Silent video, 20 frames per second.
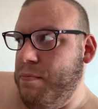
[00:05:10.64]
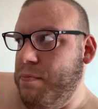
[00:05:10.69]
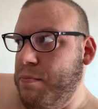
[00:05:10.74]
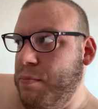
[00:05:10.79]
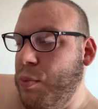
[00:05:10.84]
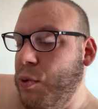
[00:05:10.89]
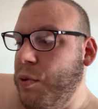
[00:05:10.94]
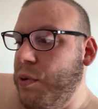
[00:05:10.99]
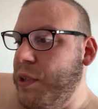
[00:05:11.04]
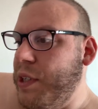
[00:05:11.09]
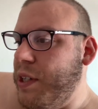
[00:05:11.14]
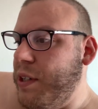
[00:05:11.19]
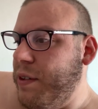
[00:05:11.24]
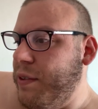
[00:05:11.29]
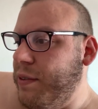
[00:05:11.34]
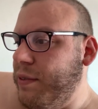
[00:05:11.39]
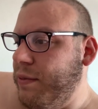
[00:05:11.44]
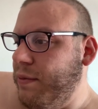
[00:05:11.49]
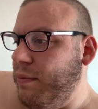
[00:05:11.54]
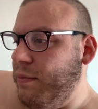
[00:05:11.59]

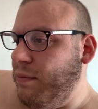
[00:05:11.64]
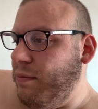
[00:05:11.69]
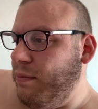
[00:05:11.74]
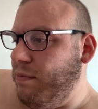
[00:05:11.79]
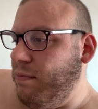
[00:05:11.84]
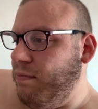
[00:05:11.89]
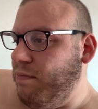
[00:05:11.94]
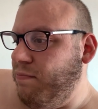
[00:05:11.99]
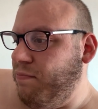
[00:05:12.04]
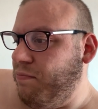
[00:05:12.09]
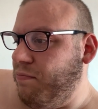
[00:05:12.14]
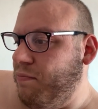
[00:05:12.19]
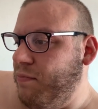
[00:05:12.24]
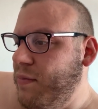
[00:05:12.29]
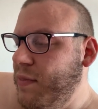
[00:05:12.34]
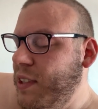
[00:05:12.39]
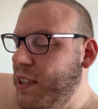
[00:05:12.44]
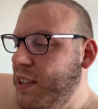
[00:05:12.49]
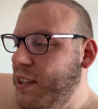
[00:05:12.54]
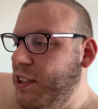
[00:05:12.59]
Buono,
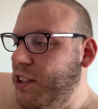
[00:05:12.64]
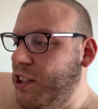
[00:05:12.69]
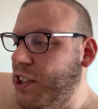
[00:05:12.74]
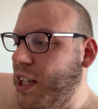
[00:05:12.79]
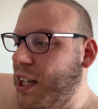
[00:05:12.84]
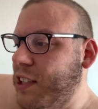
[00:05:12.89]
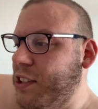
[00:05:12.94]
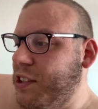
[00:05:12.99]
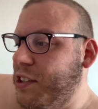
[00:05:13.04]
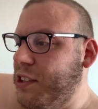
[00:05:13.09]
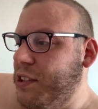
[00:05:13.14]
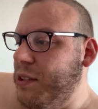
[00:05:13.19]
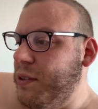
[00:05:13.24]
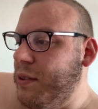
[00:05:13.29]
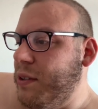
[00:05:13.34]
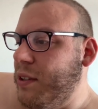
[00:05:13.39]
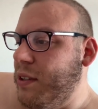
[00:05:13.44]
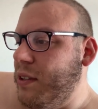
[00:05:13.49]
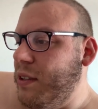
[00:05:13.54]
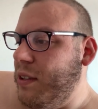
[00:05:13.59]
and Josh
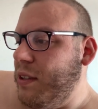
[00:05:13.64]
Stewart.